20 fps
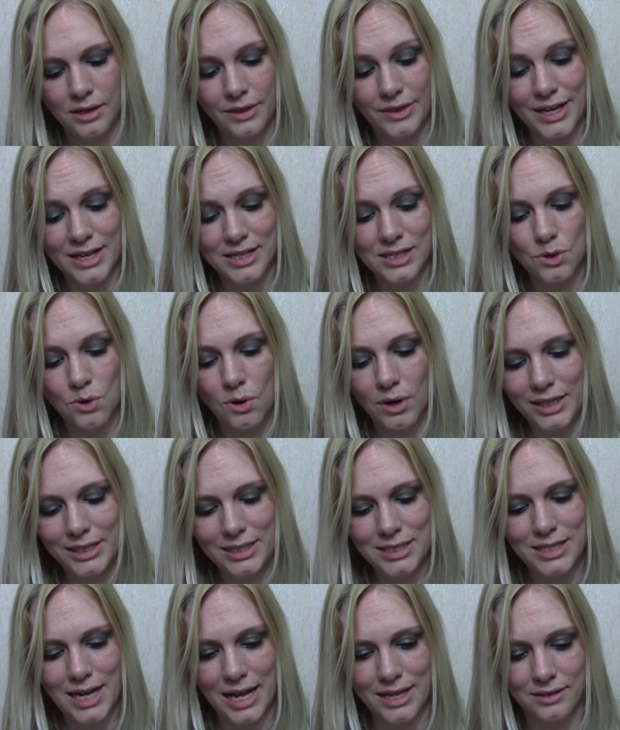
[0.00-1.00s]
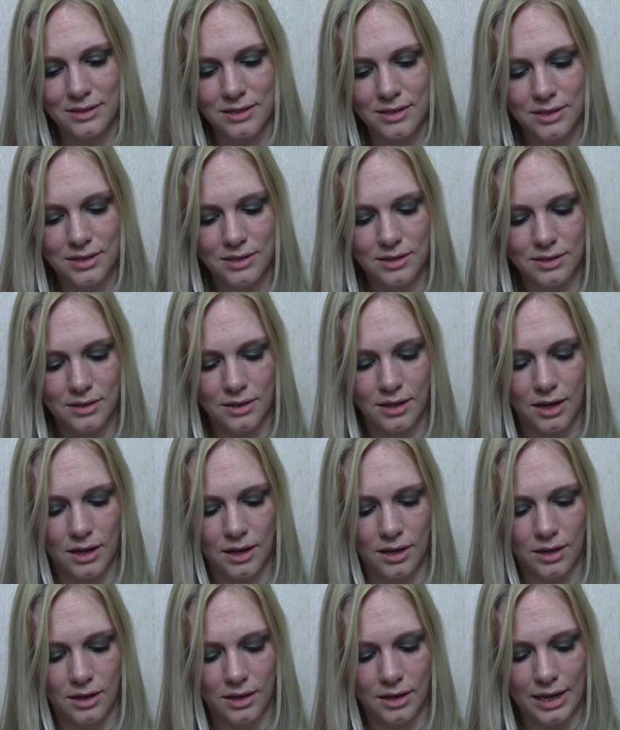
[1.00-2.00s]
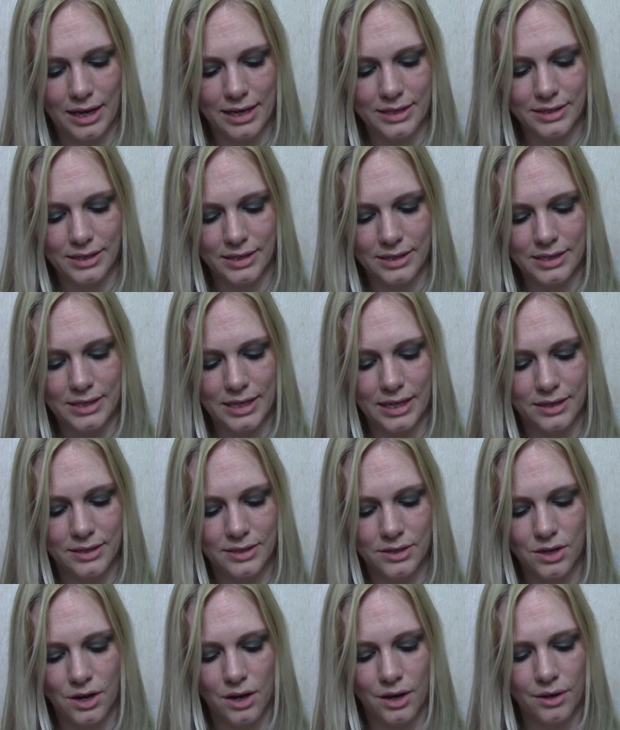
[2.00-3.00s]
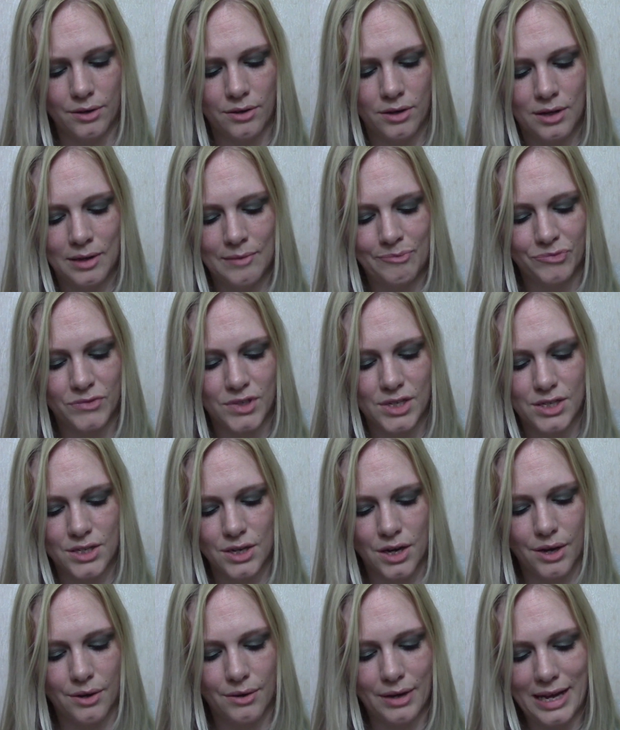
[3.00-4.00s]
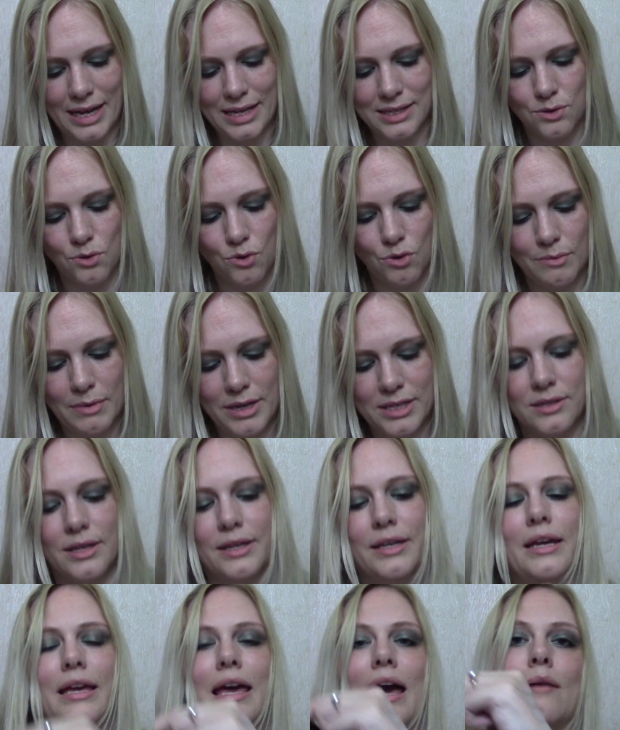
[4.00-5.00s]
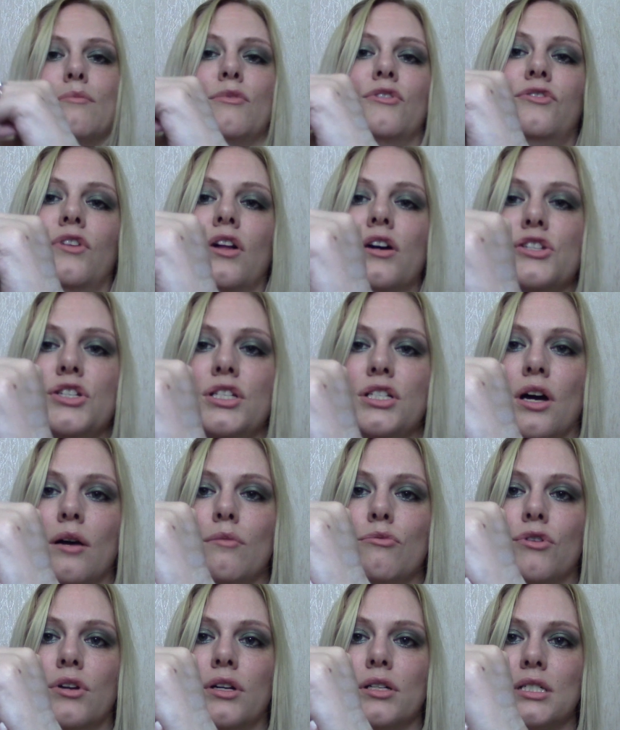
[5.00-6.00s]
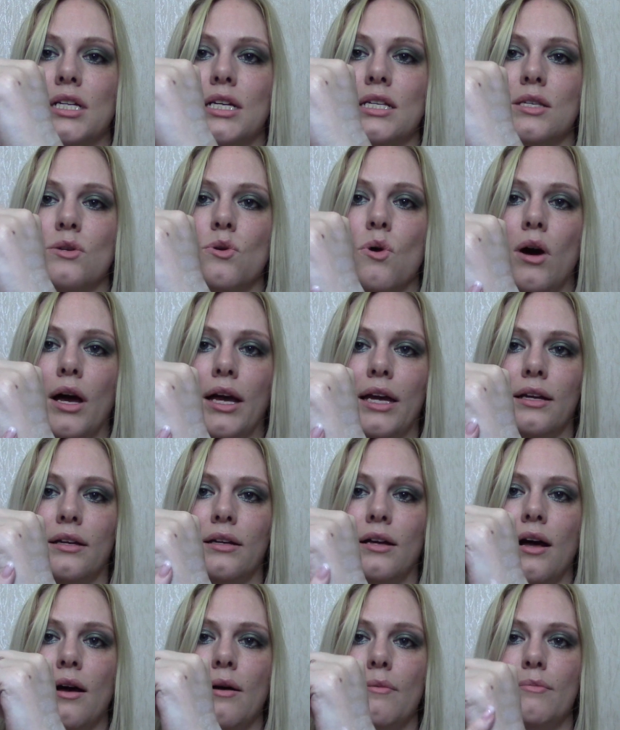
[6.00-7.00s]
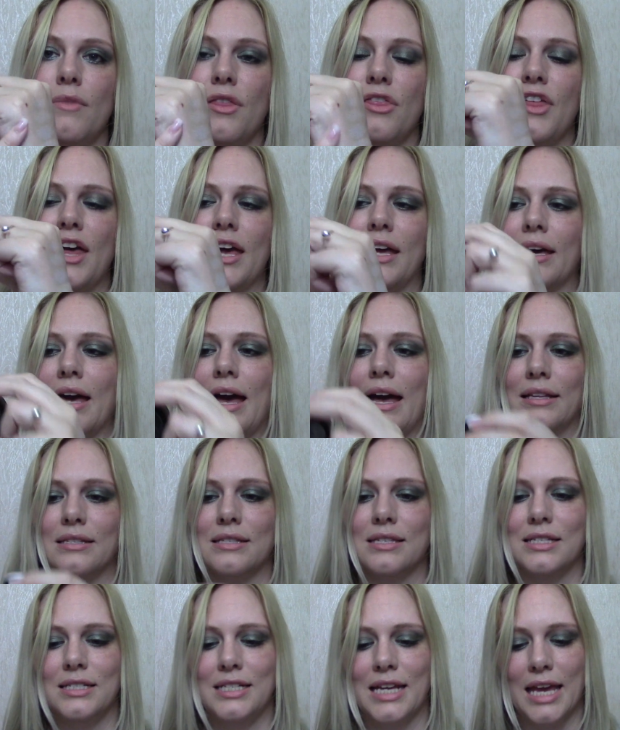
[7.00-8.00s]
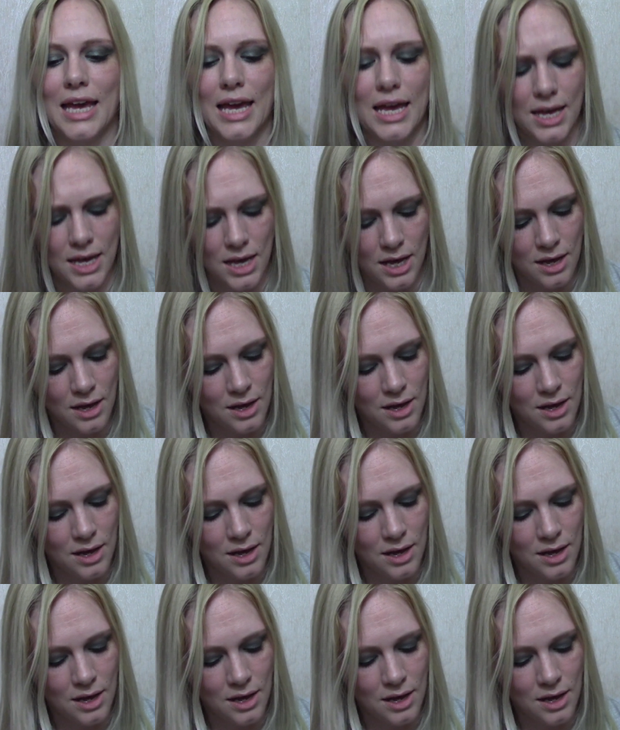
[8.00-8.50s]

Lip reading: That's quite dense as concealers go. So it's almost like a camouflagey type product. It's quite thick and sticky.